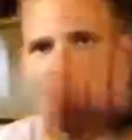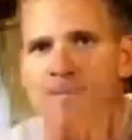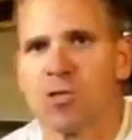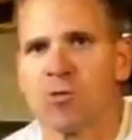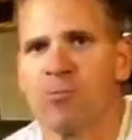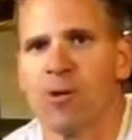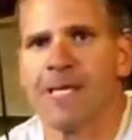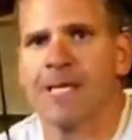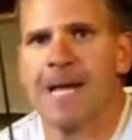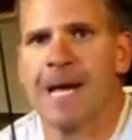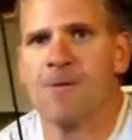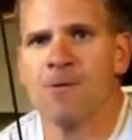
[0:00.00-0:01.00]
Just bring it
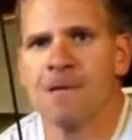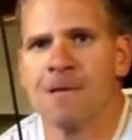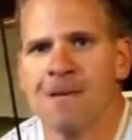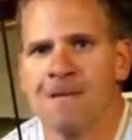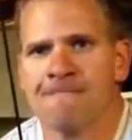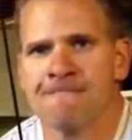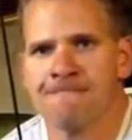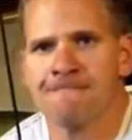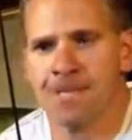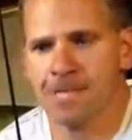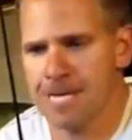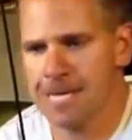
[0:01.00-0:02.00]
down.
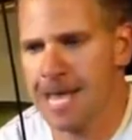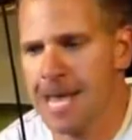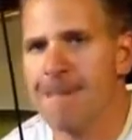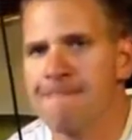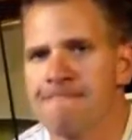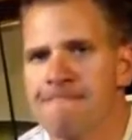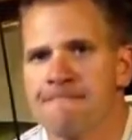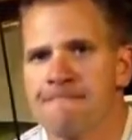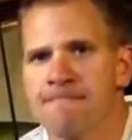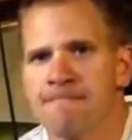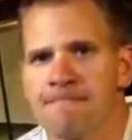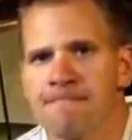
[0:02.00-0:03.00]
It's like that.
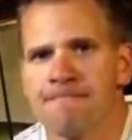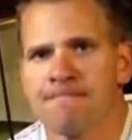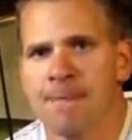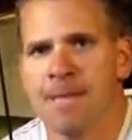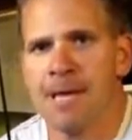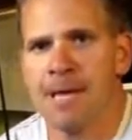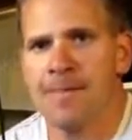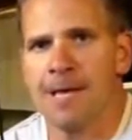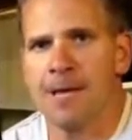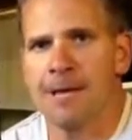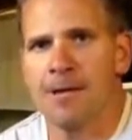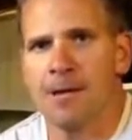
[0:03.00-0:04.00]
And
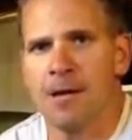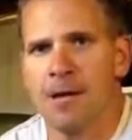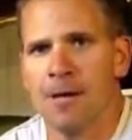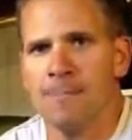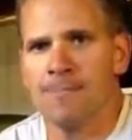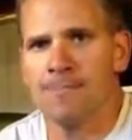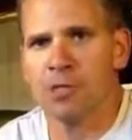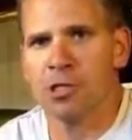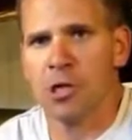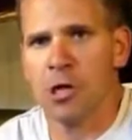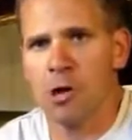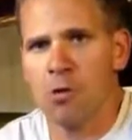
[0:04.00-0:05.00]
then up,
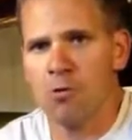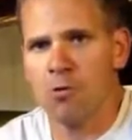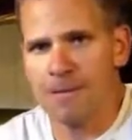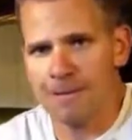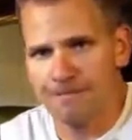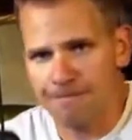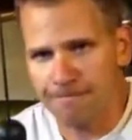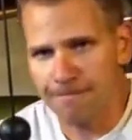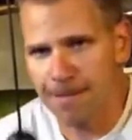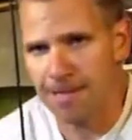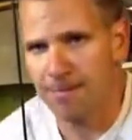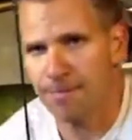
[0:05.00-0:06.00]
slow,
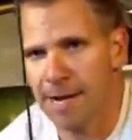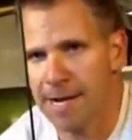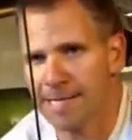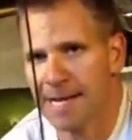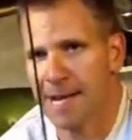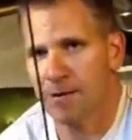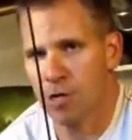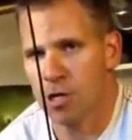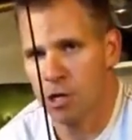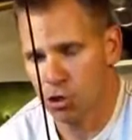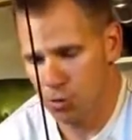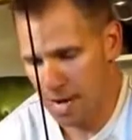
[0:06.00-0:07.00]
and then back down.
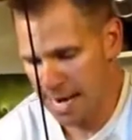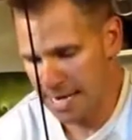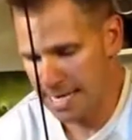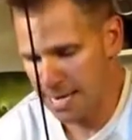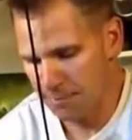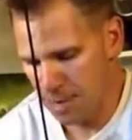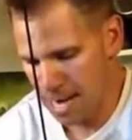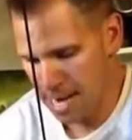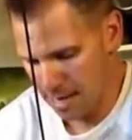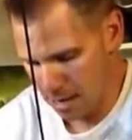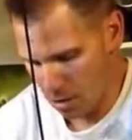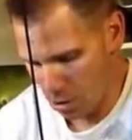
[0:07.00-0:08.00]
Trying to keep your
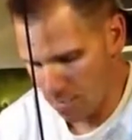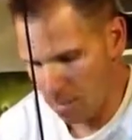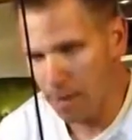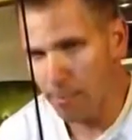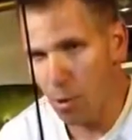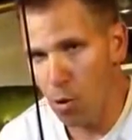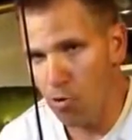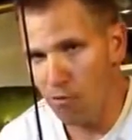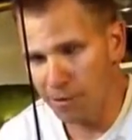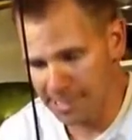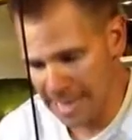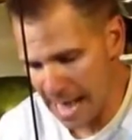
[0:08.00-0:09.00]
head up
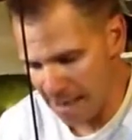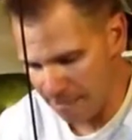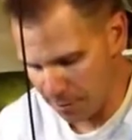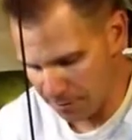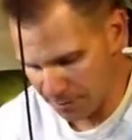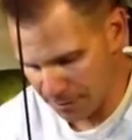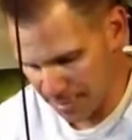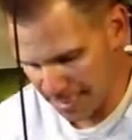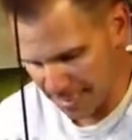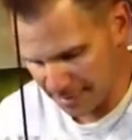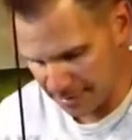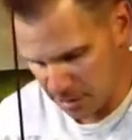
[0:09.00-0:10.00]
over top of your
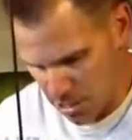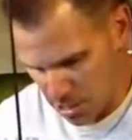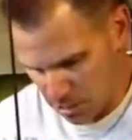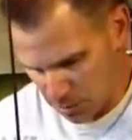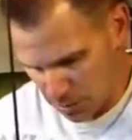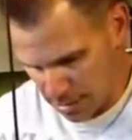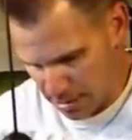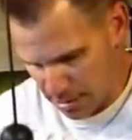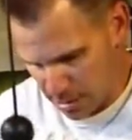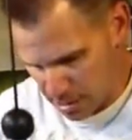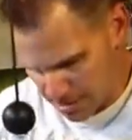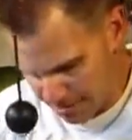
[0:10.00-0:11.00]
hands. So
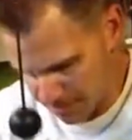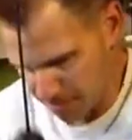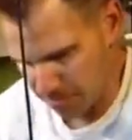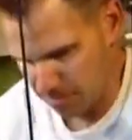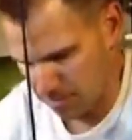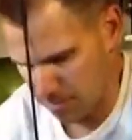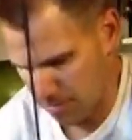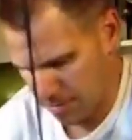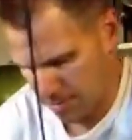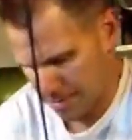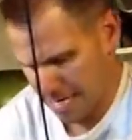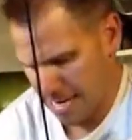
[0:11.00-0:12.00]
here,
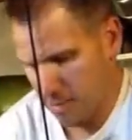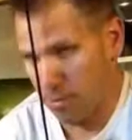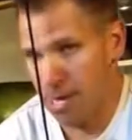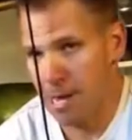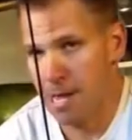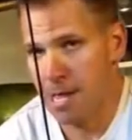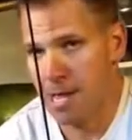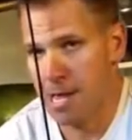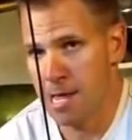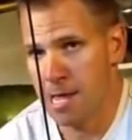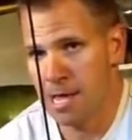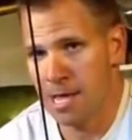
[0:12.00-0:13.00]
and down.
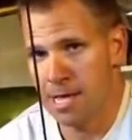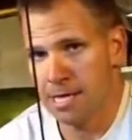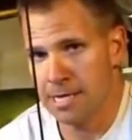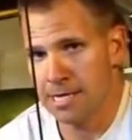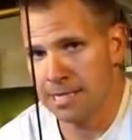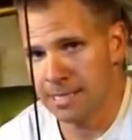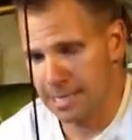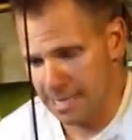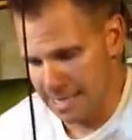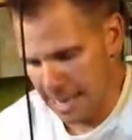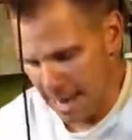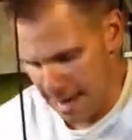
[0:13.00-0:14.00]
Just
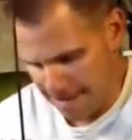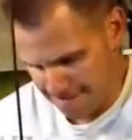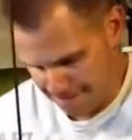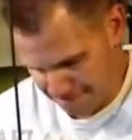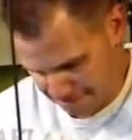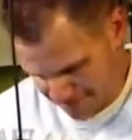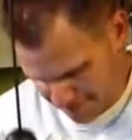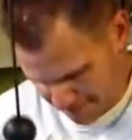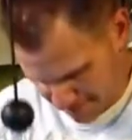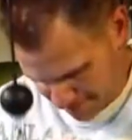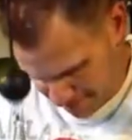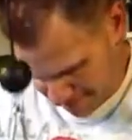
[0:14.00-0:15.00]
like that.
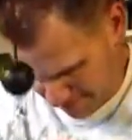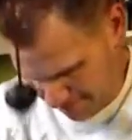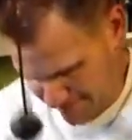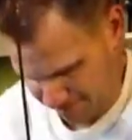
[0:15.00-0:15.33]
I